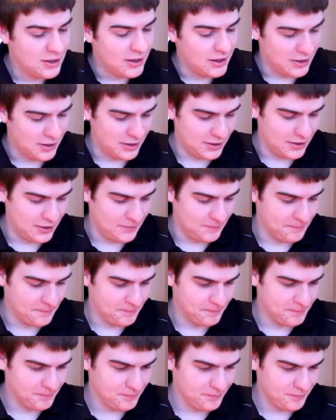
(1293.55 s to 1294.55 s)

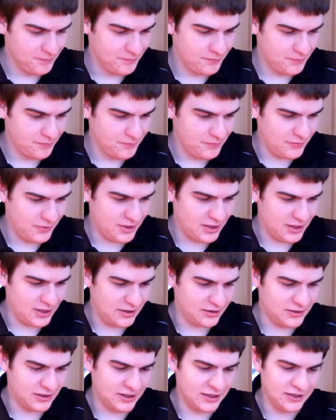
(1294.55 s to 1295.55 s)
And
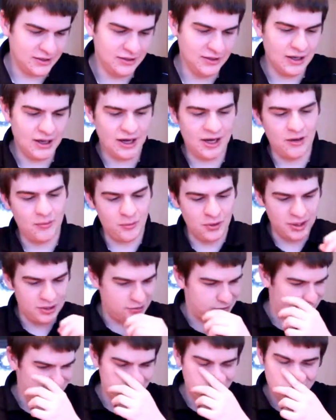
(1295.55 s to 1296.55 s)
then I
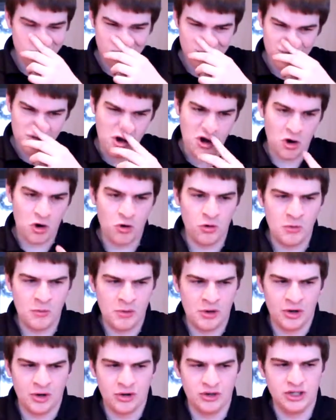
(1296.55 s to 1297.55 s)
went
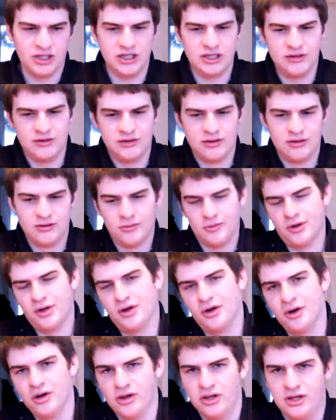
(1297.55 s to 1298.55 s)
home early.
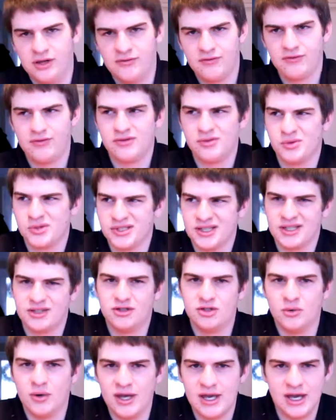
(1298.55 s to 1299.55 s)
Well, early. It was like
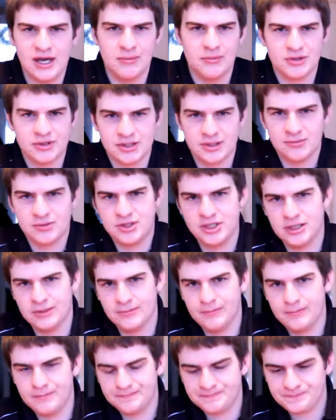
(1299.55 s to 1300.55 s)
2 a.m. or some
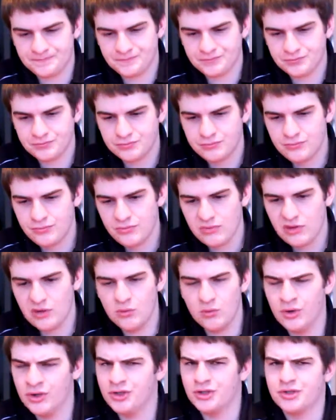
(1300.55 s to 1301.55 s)
shit.
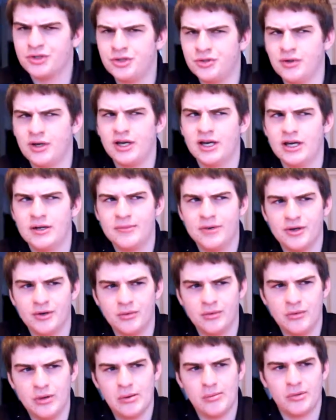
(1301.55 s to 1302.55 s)
1 or 2 a.m. I
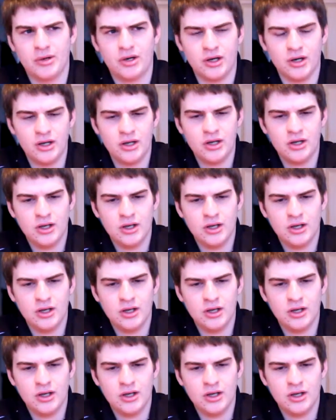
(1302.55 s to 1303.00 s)
don't remember.